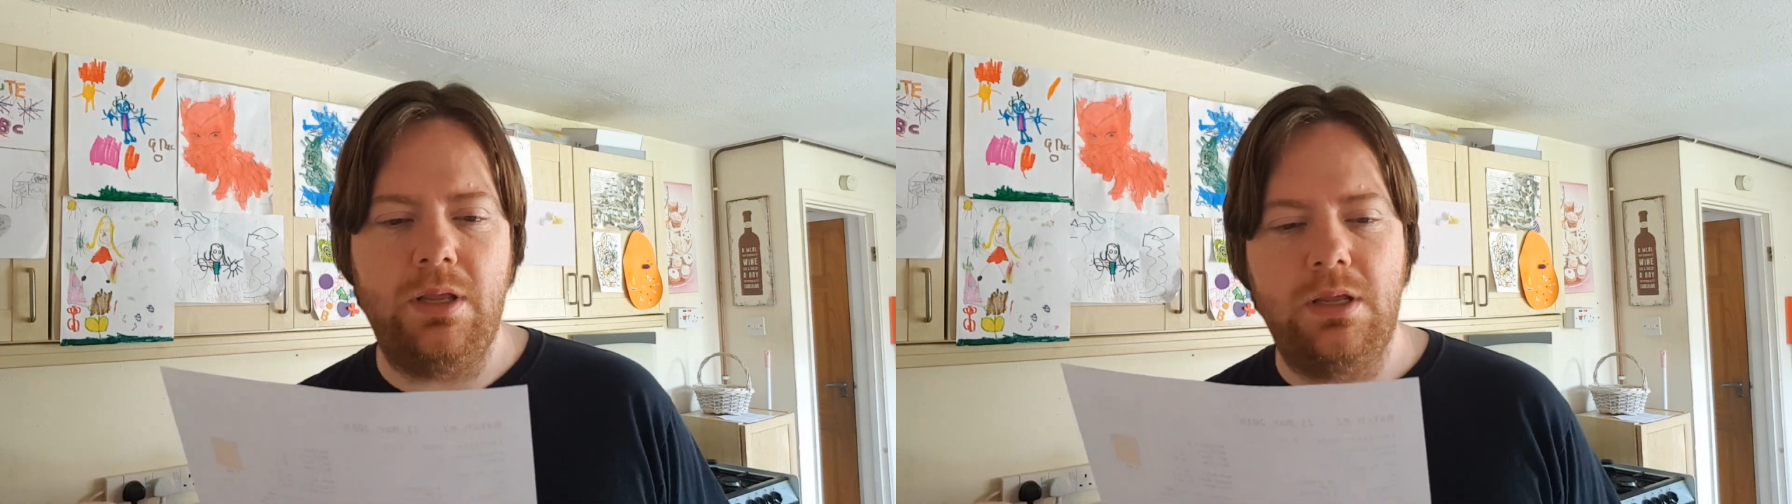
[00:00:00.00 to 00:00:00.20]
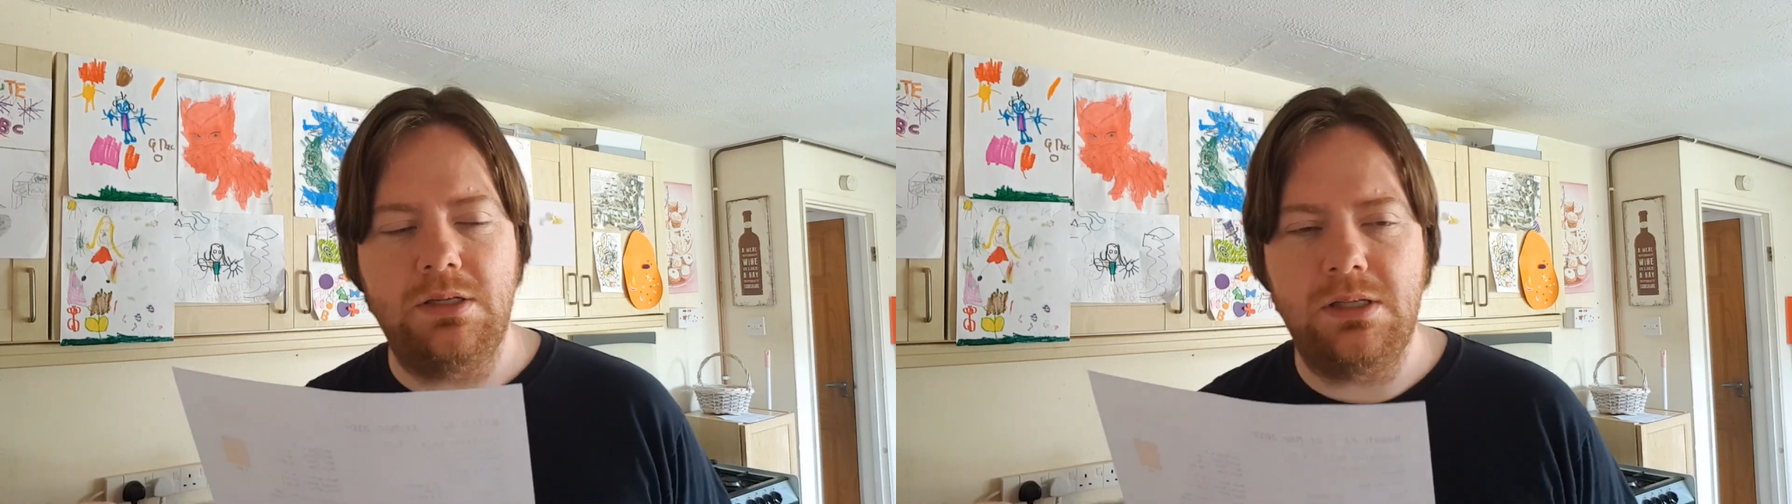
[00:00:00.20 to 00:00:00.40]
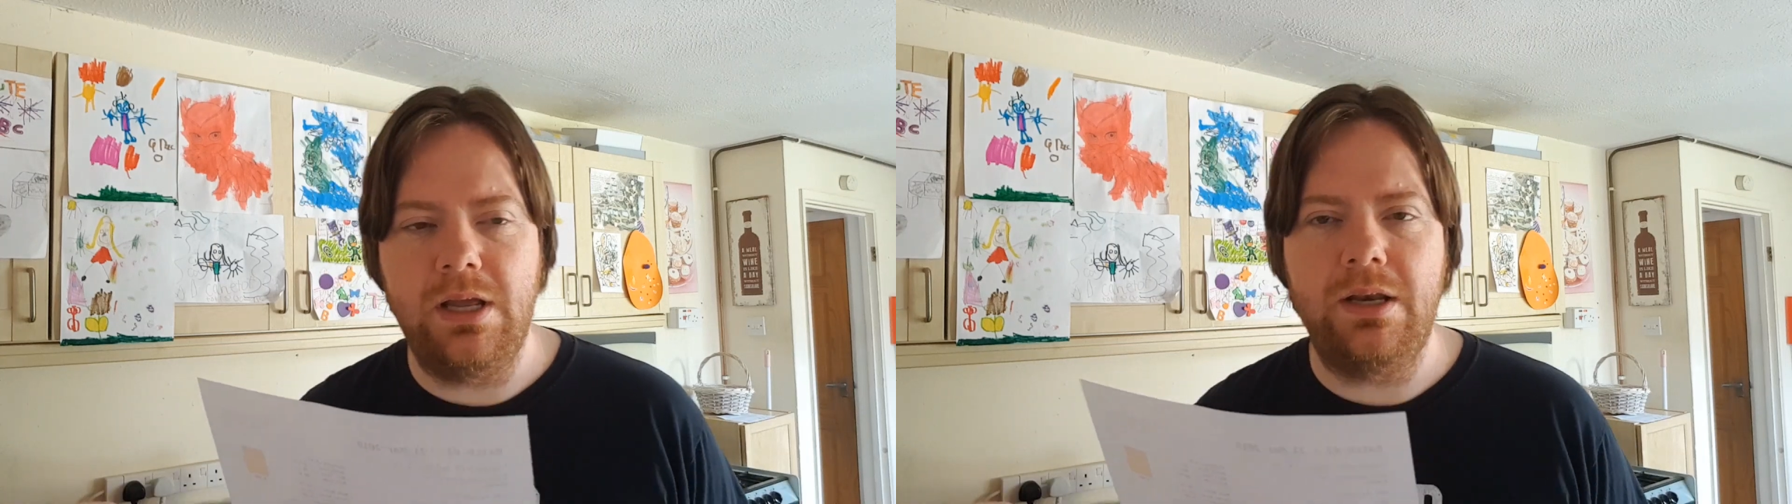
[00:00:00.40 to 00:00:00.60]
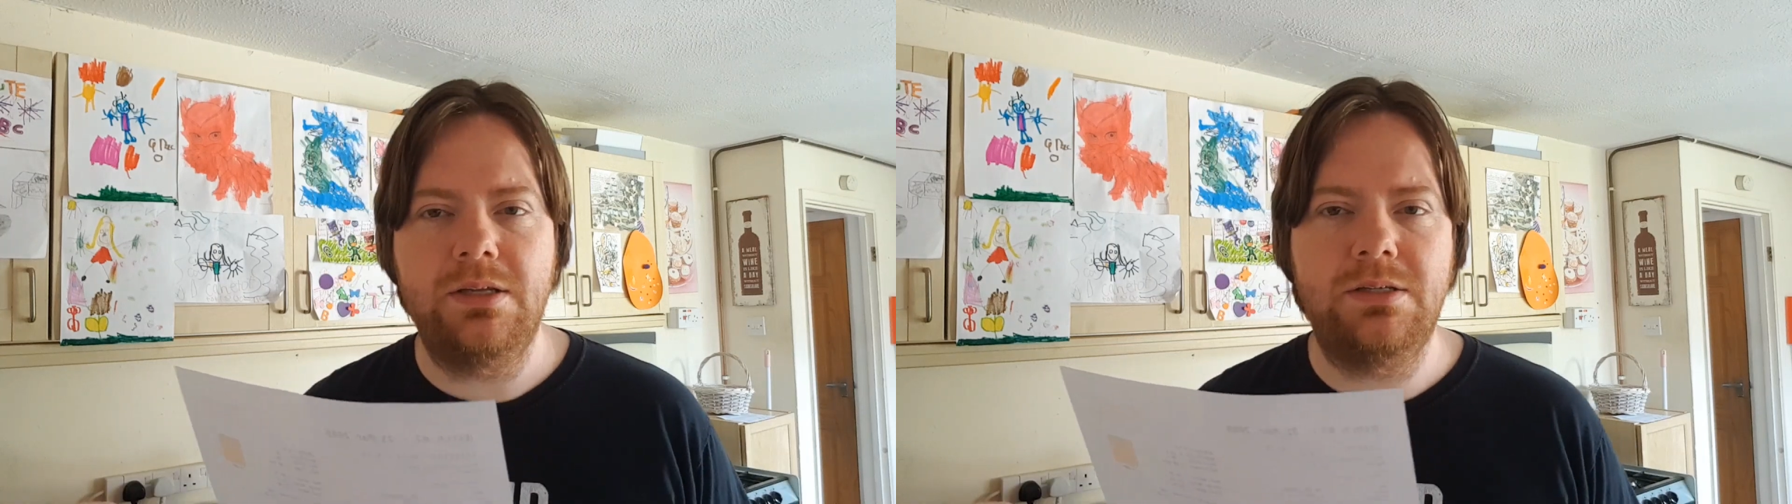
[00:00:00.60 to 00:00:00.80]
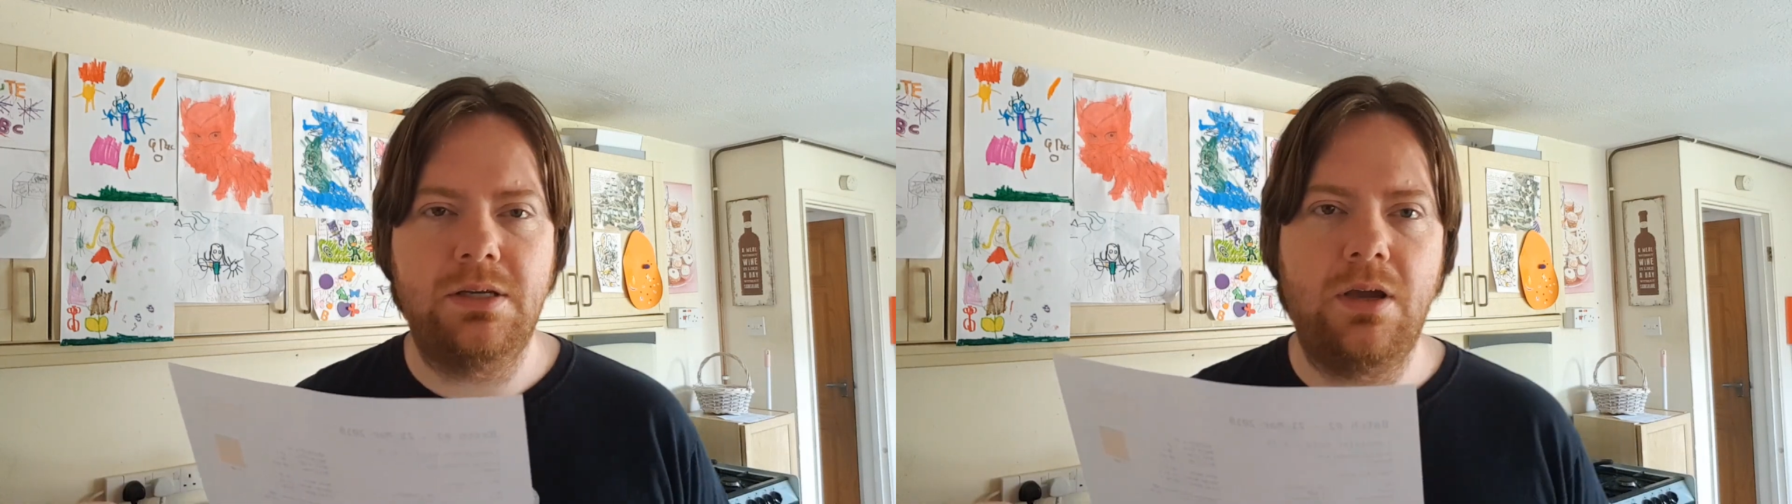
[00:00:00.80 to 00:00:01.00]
is Lannister